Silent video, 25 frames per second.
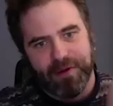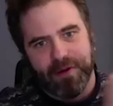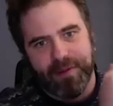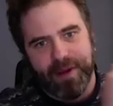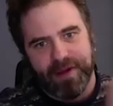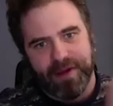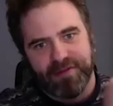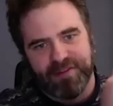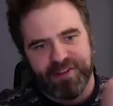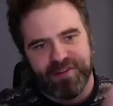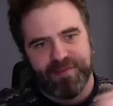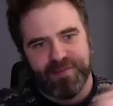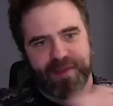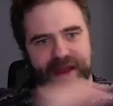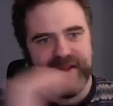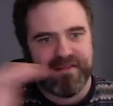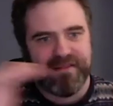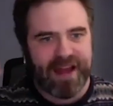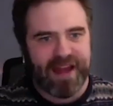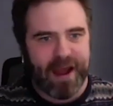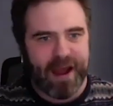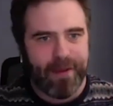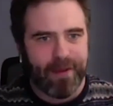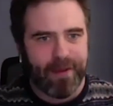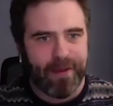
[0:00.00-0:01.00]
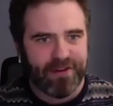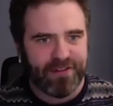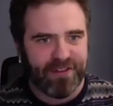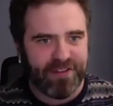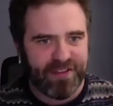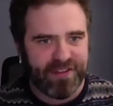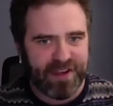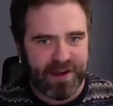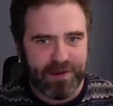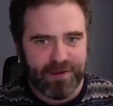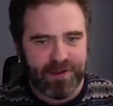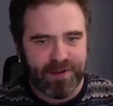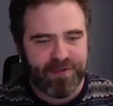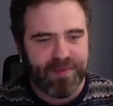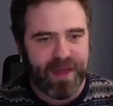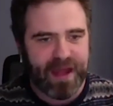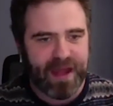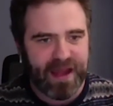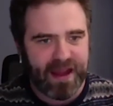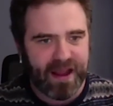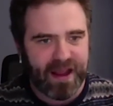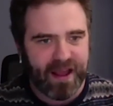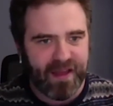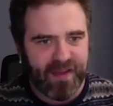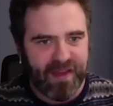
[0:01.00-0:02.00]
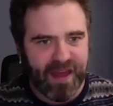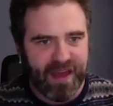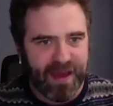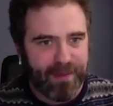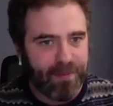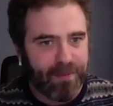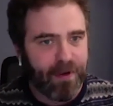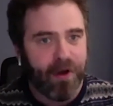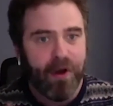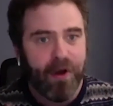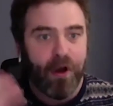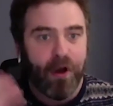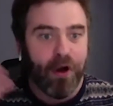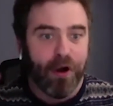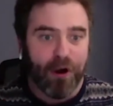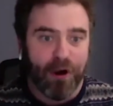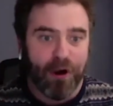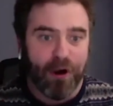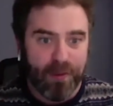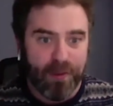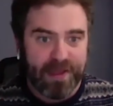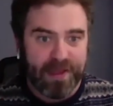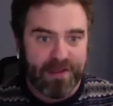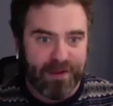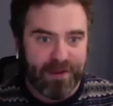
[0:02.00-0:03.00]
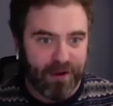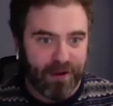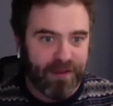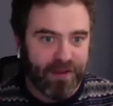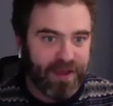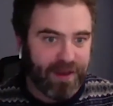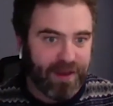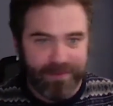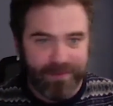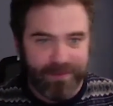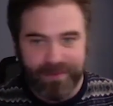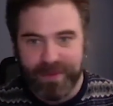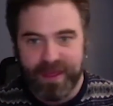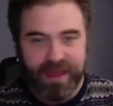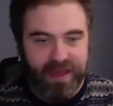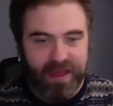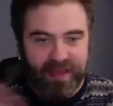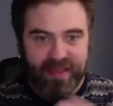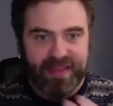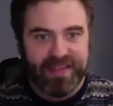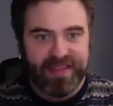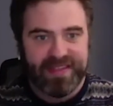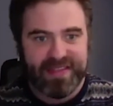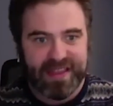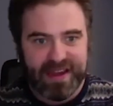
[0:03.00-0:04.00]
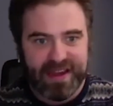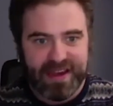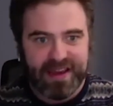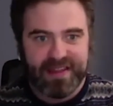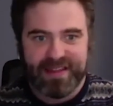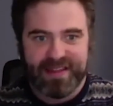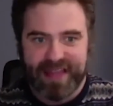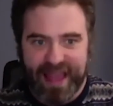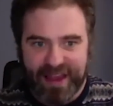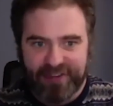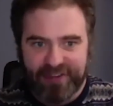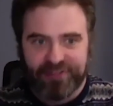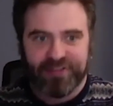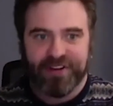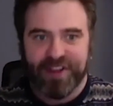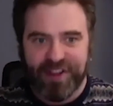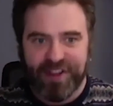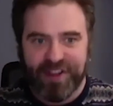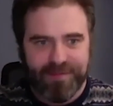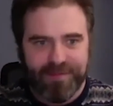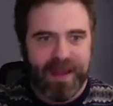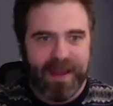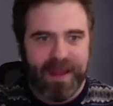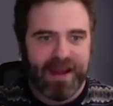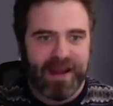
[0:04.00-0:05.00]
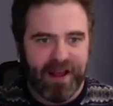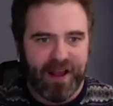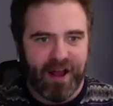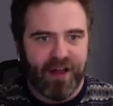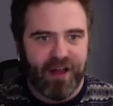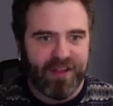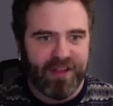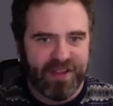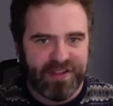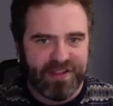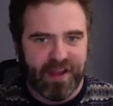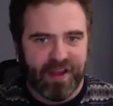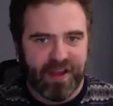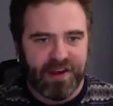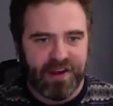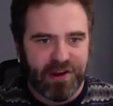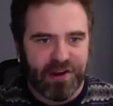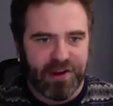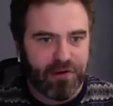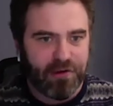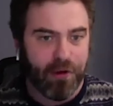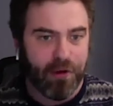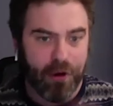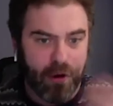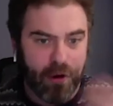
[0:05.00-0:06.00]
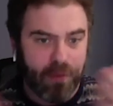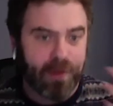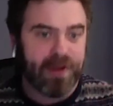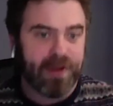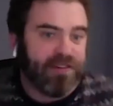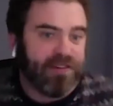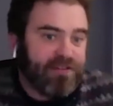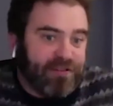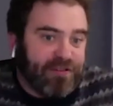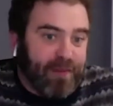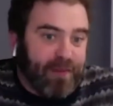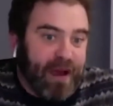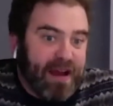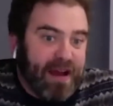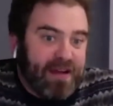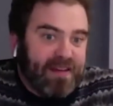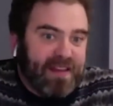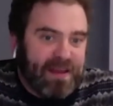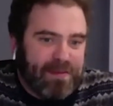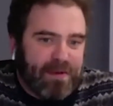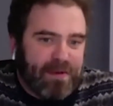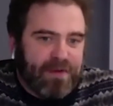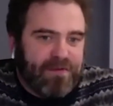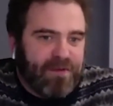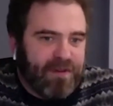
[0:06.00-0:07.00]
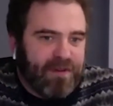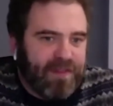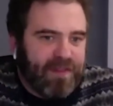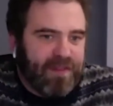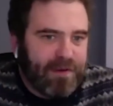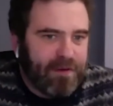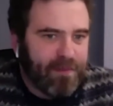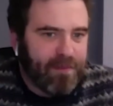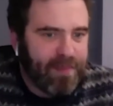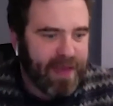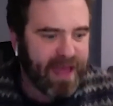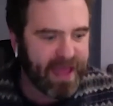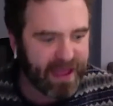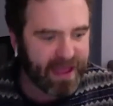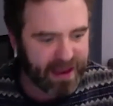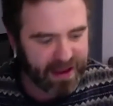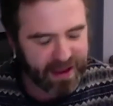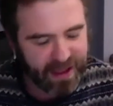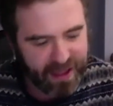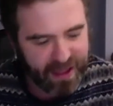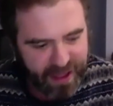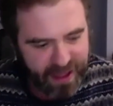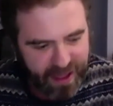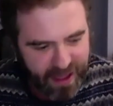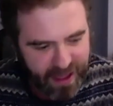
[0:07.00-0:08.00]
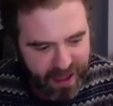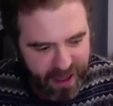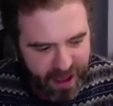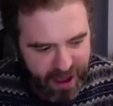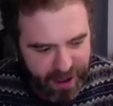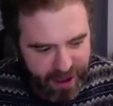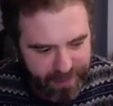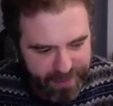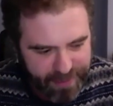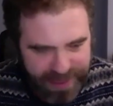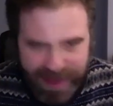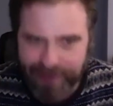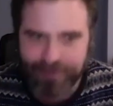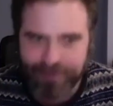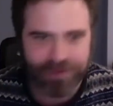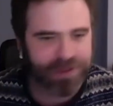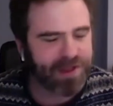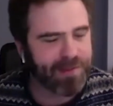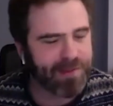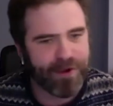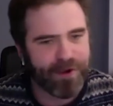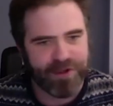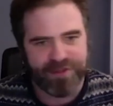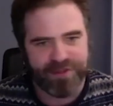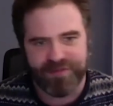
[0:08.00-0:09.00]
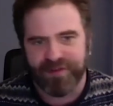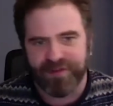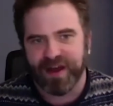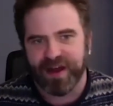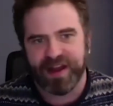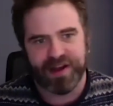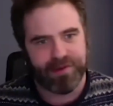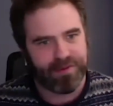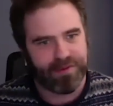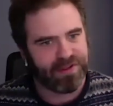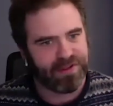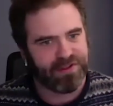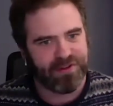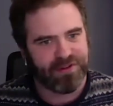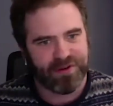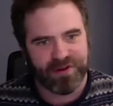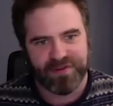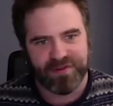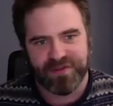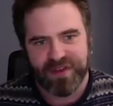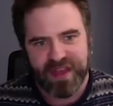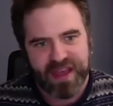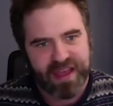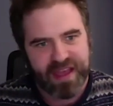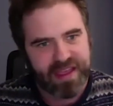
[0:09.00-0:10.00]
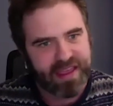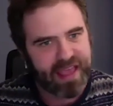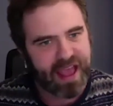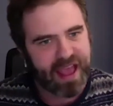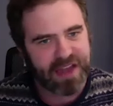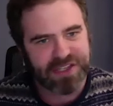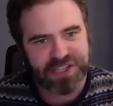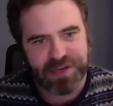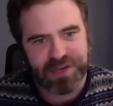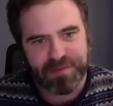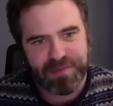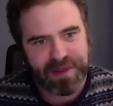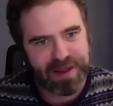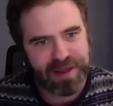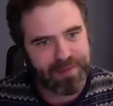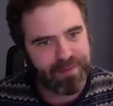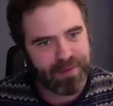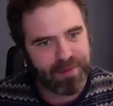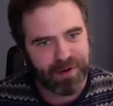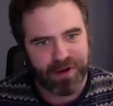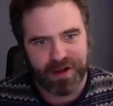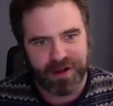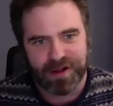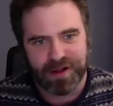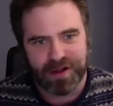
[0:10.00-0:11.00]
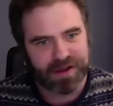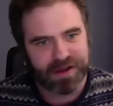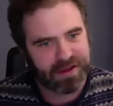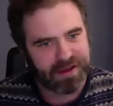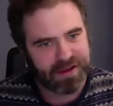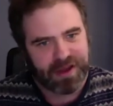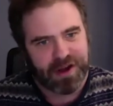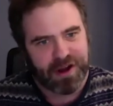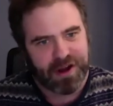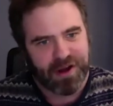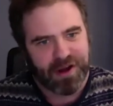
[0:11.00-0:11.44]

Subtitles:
were about to spend and how much the city was spending on them, or we told them the city's actually spending all this on you, or we just reminded them of what they were paying. That was the most fun. It was sort of catching people,